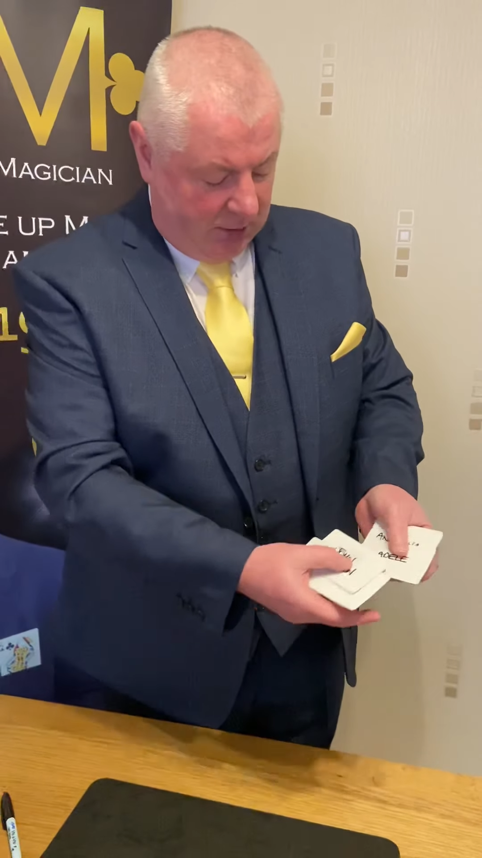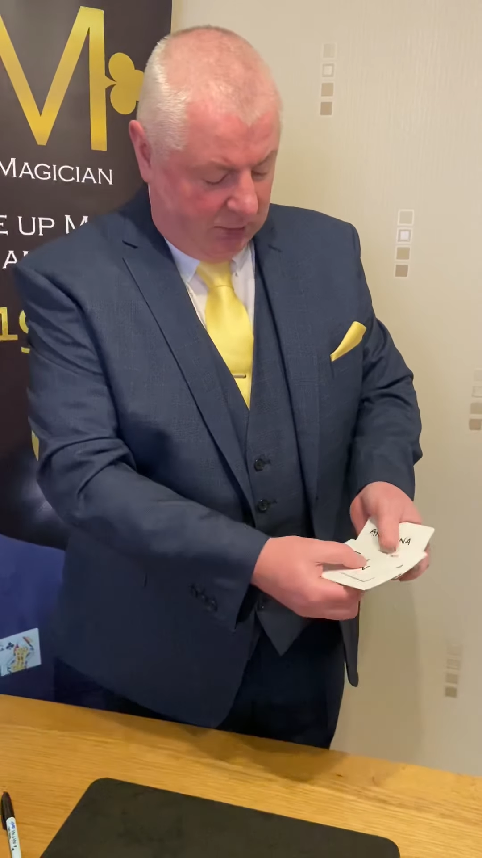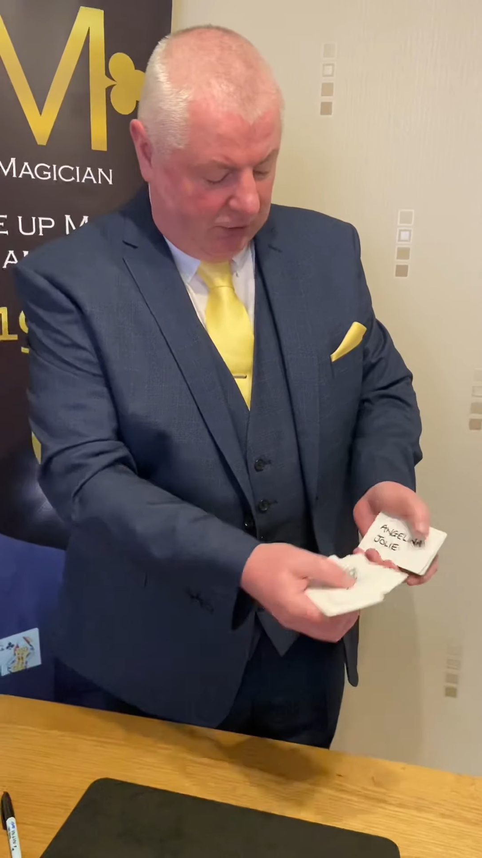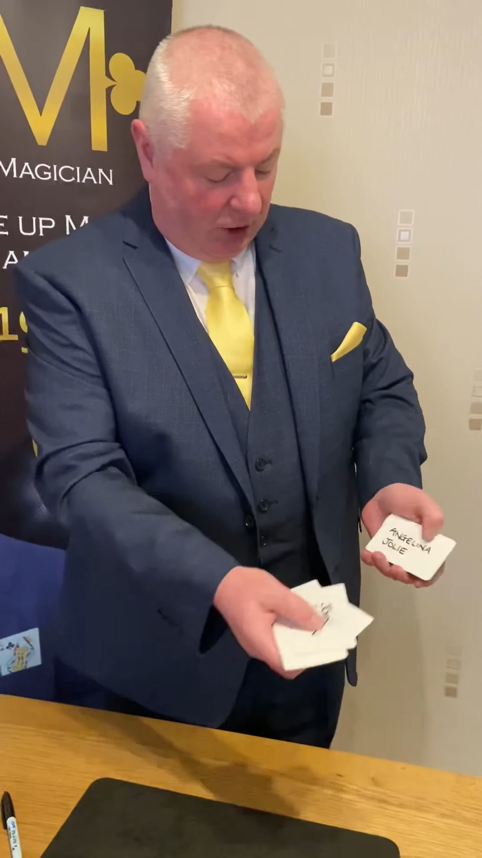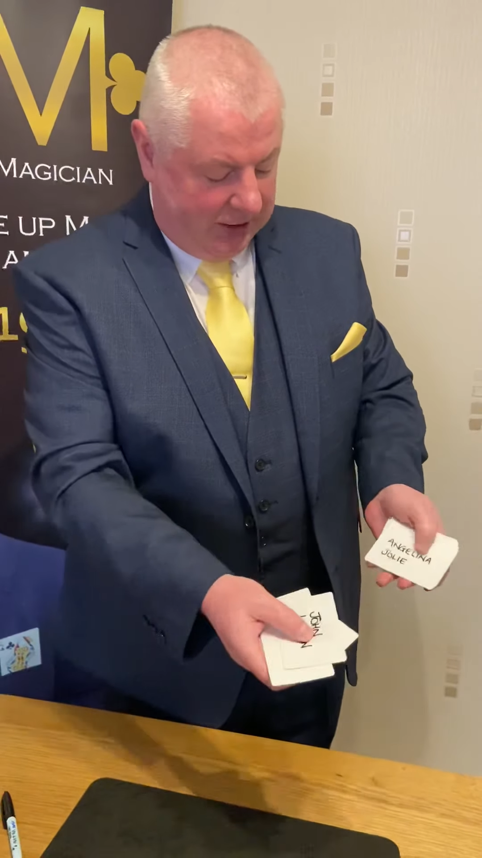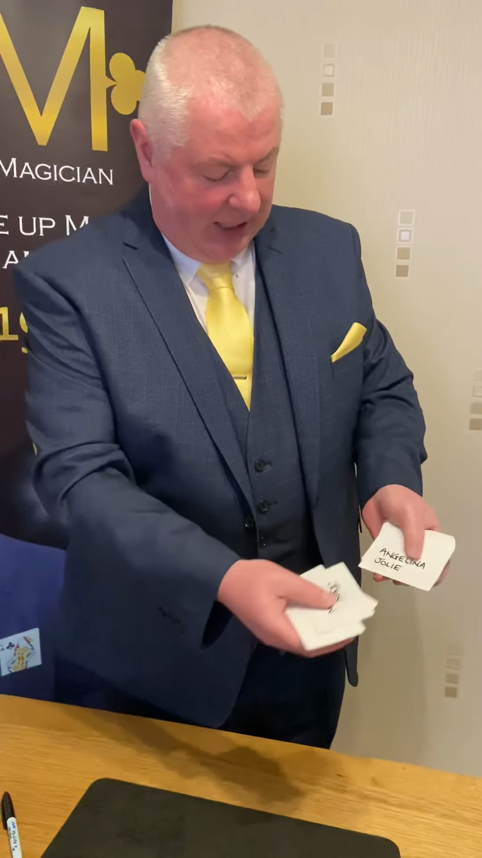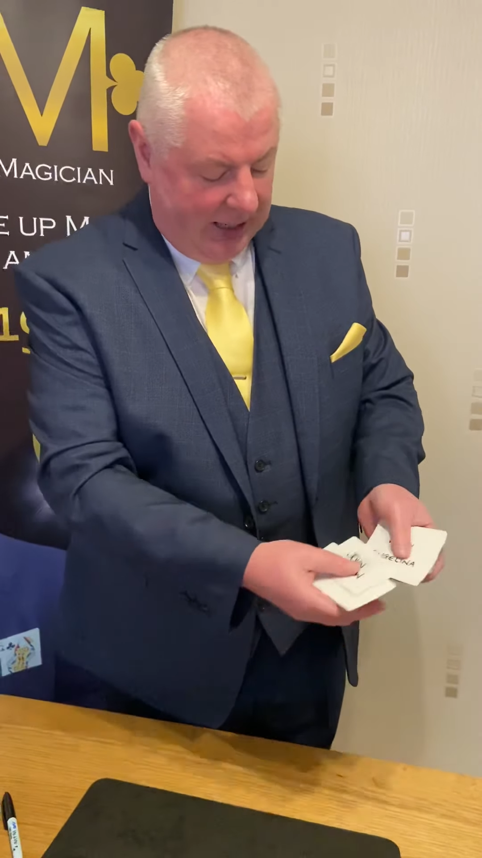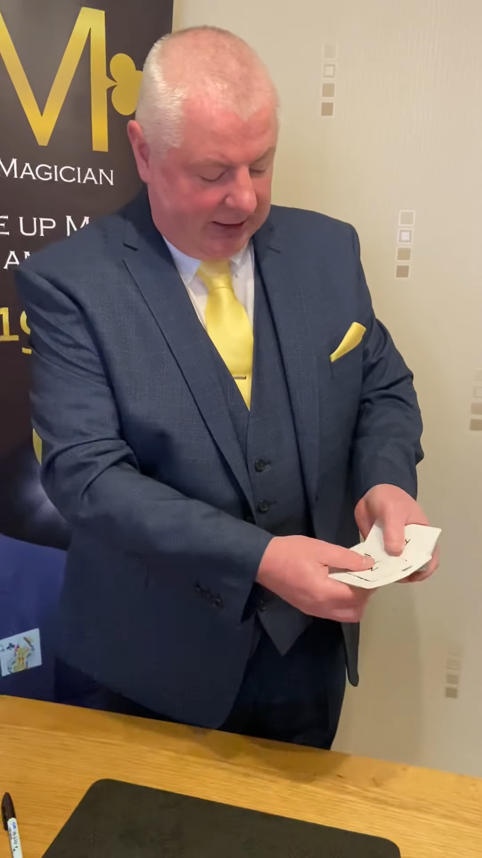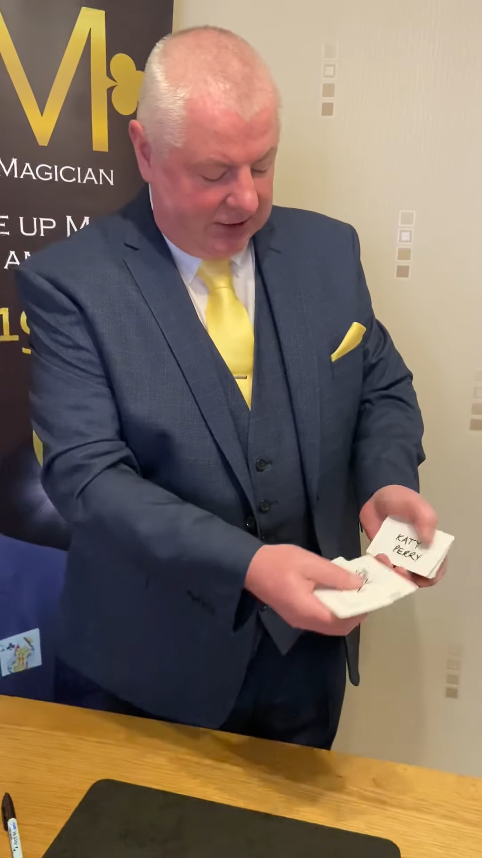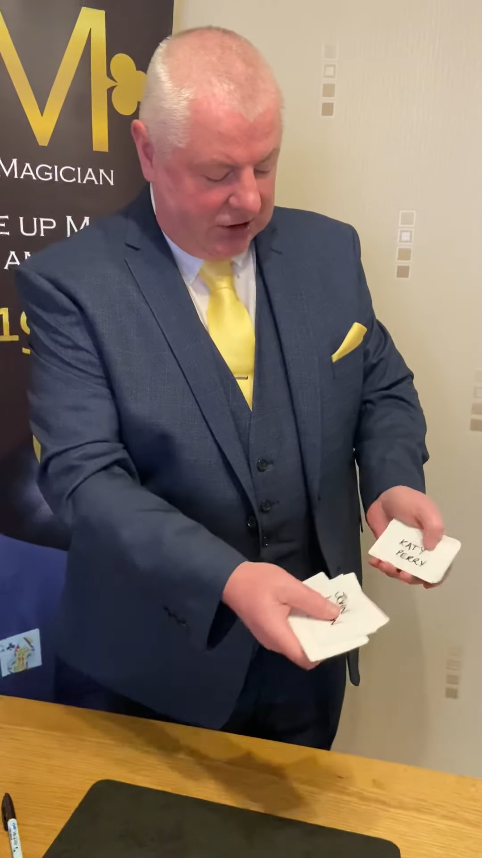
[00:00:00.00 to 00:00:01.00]
We've got
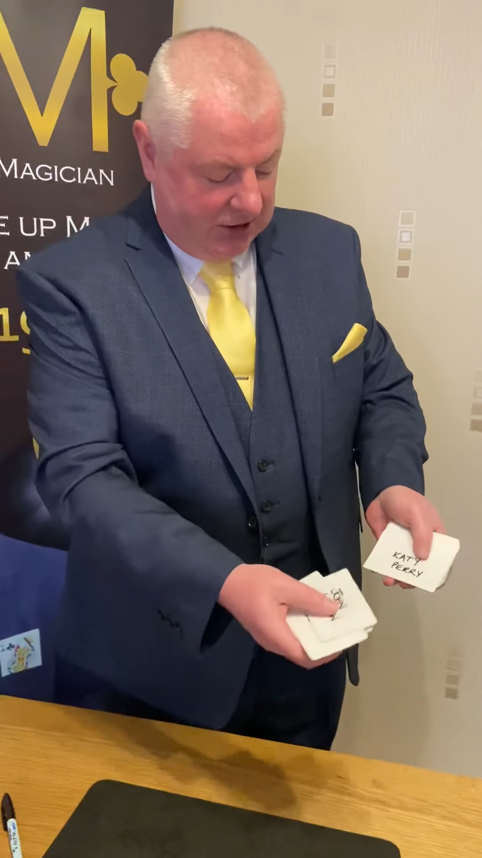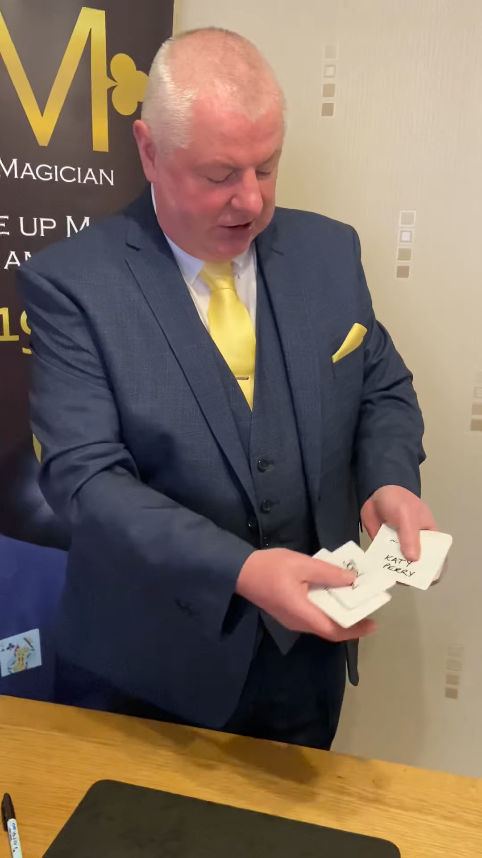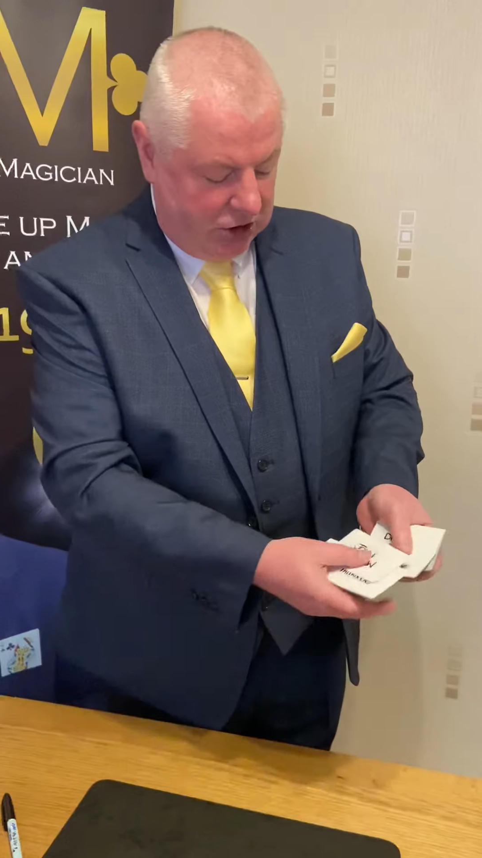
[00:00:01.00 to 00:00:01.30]
Adele, Angelina